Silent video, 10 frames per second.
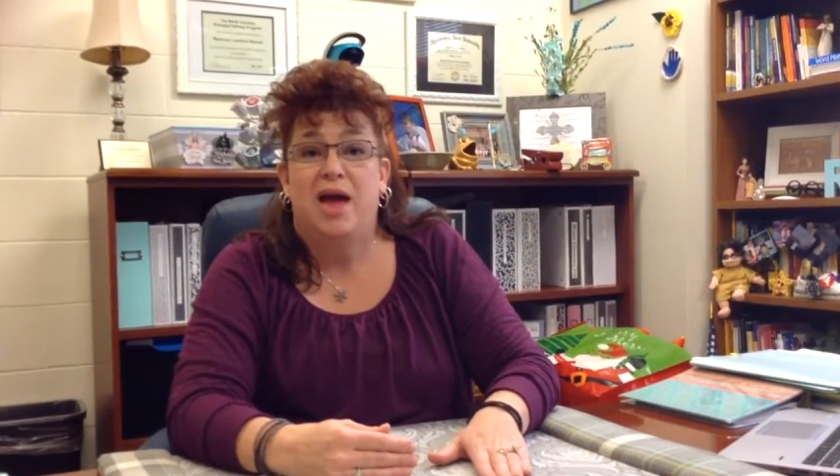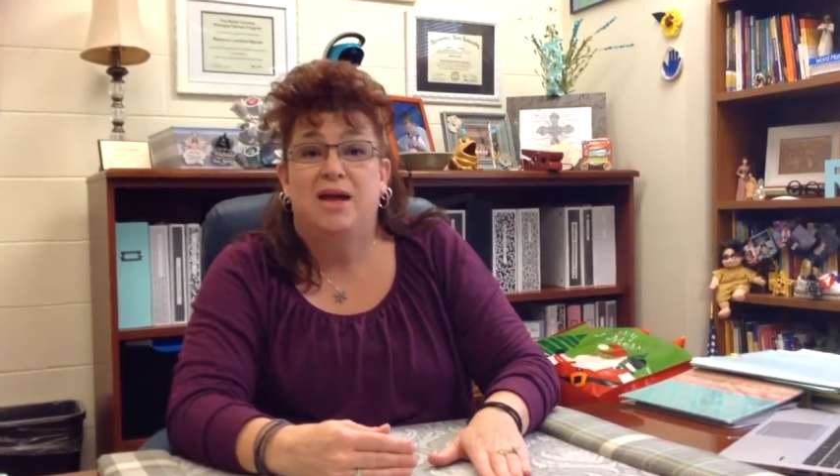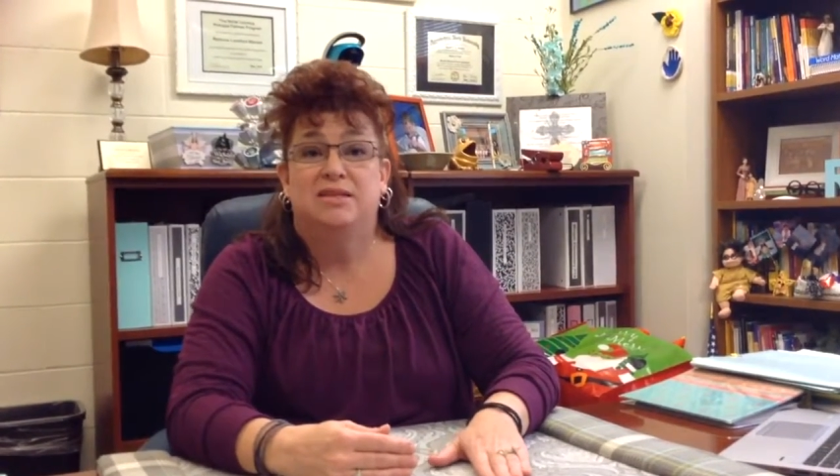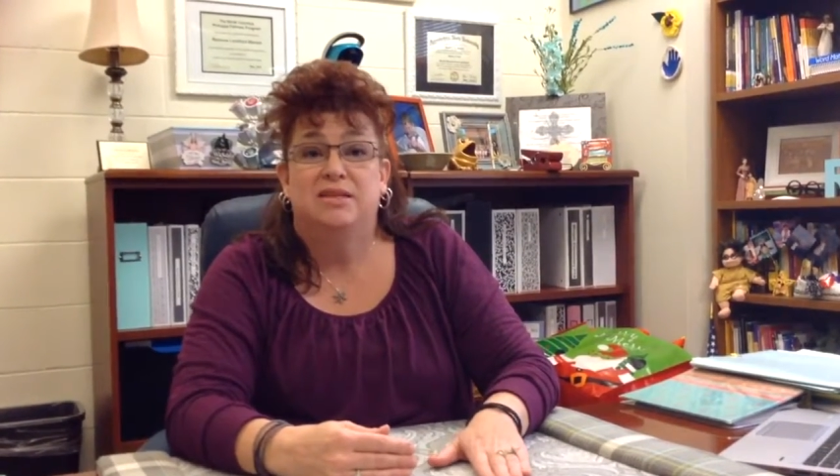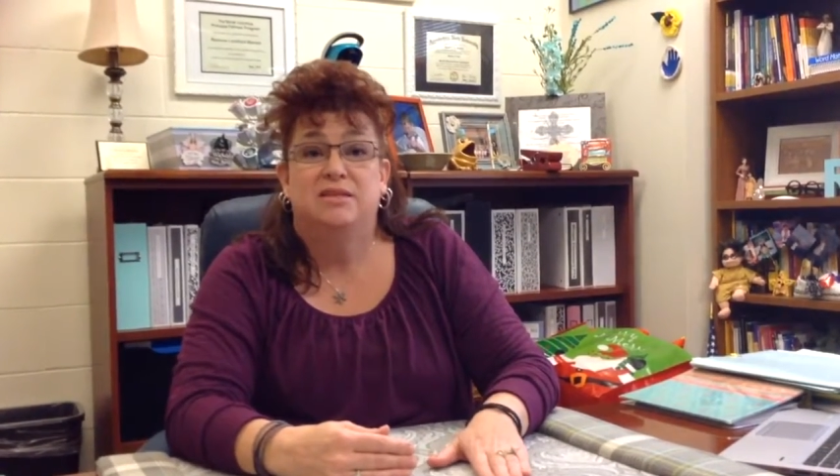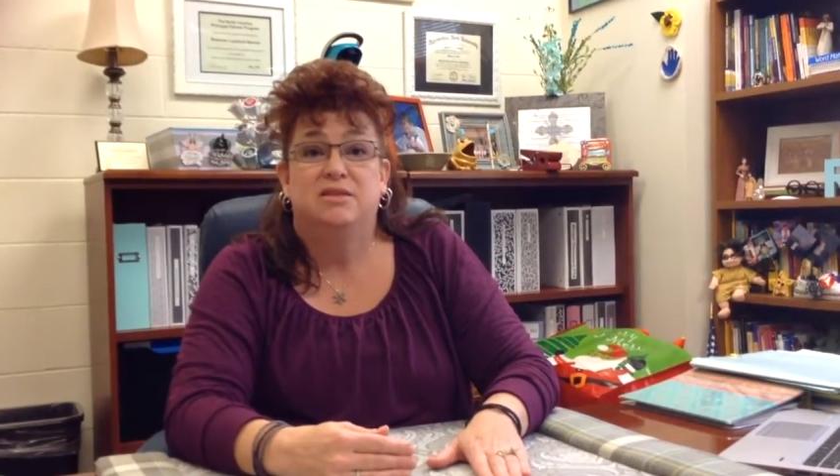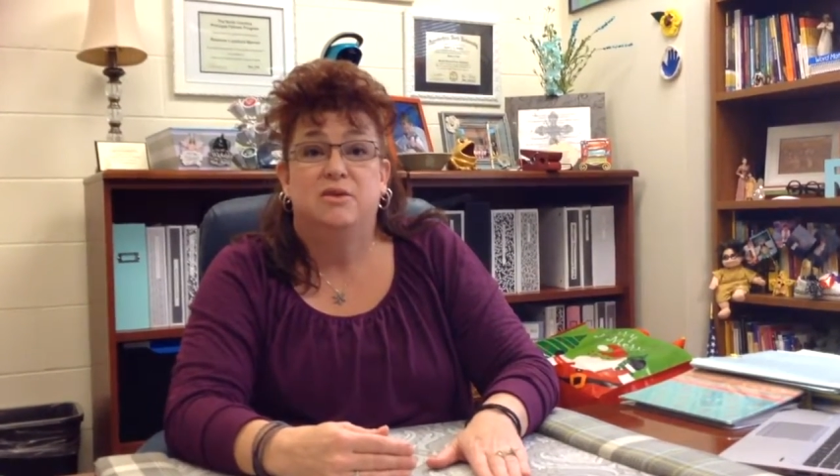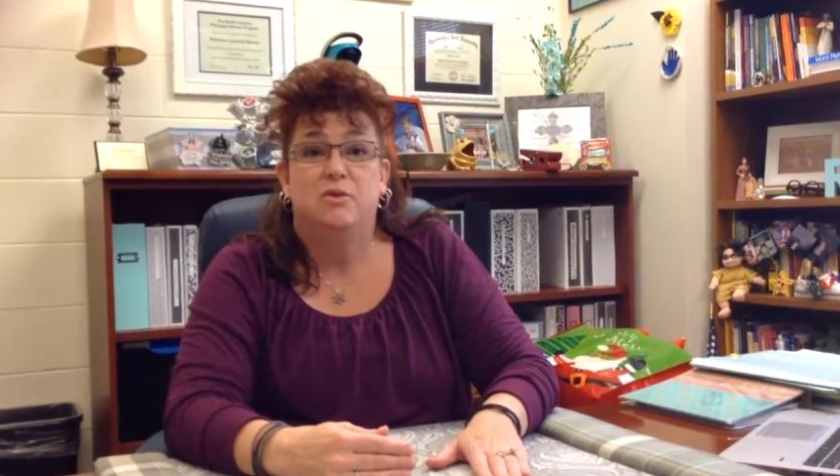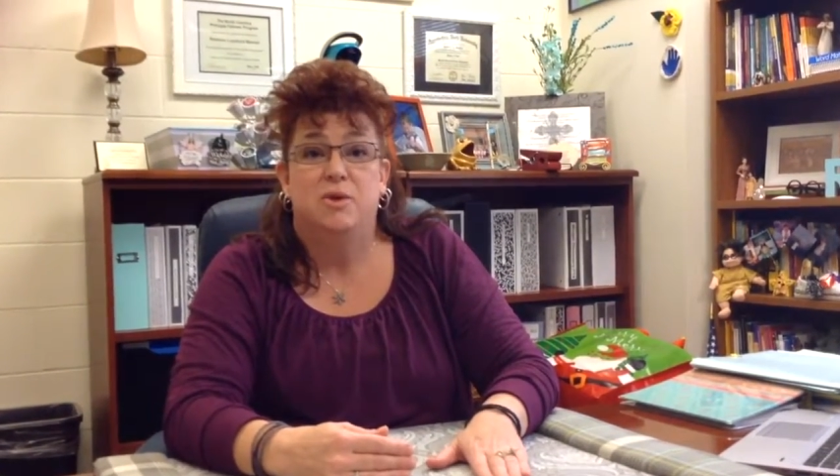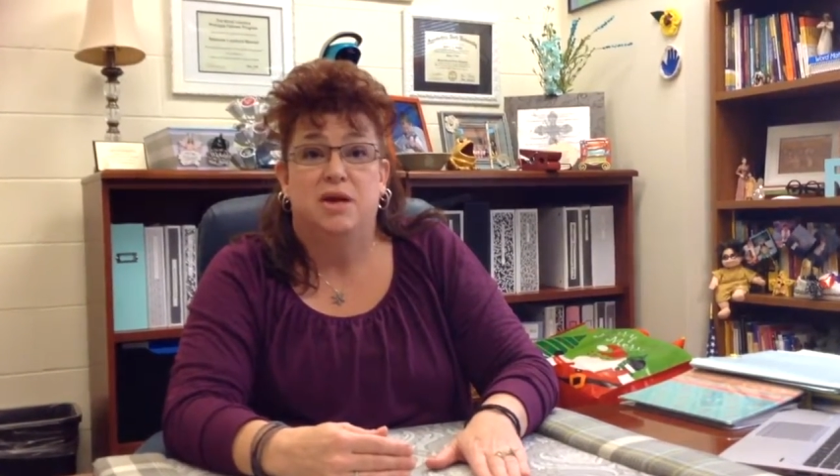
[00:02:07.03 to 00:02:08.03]
access the
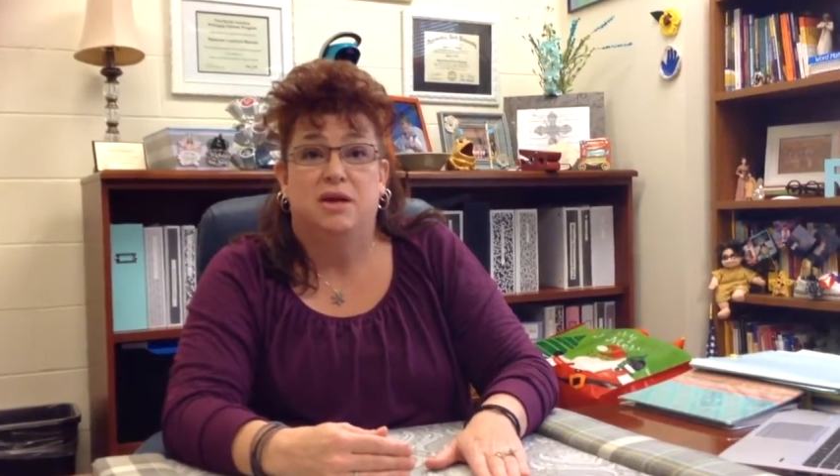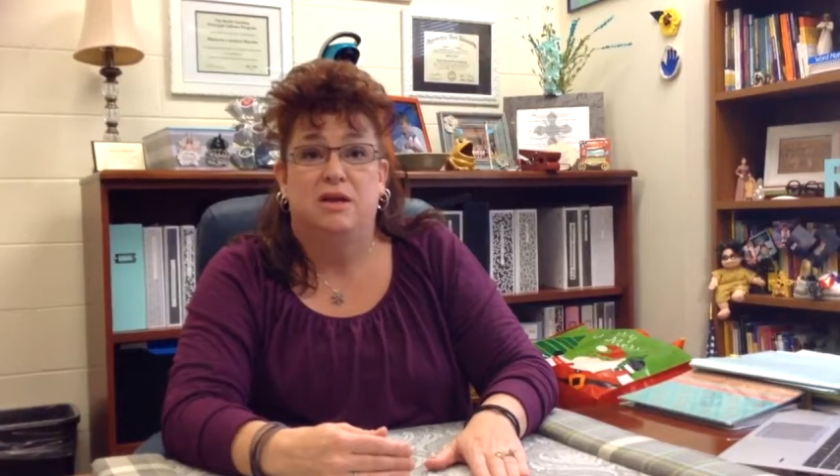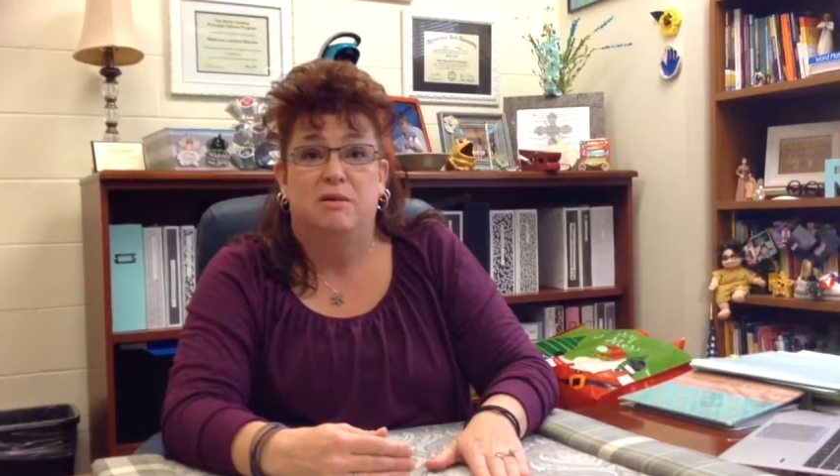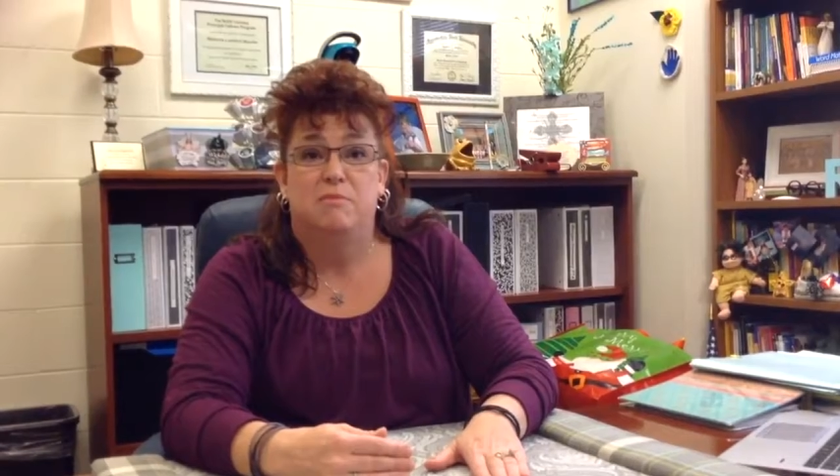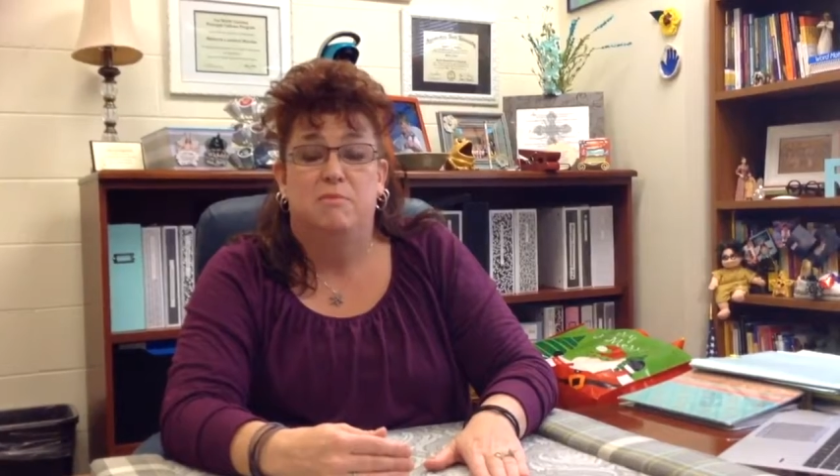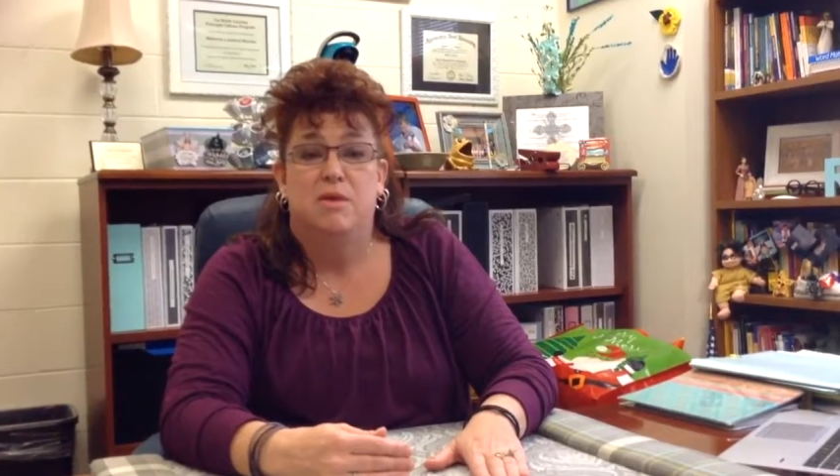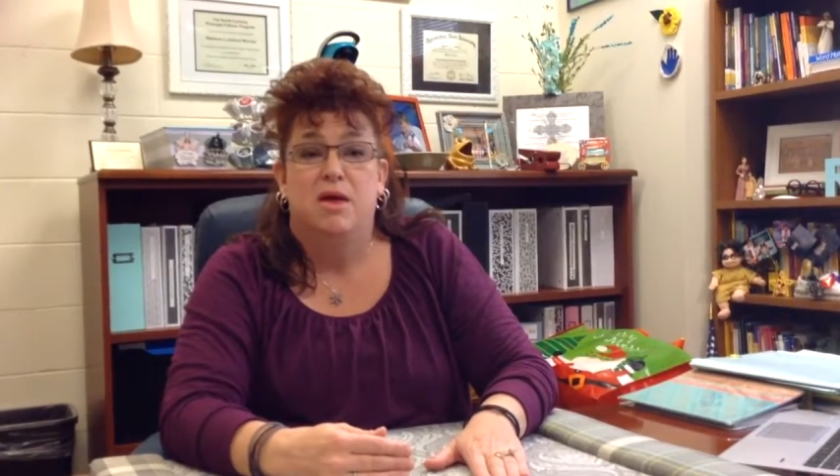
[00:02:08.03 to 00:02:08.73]
curriculum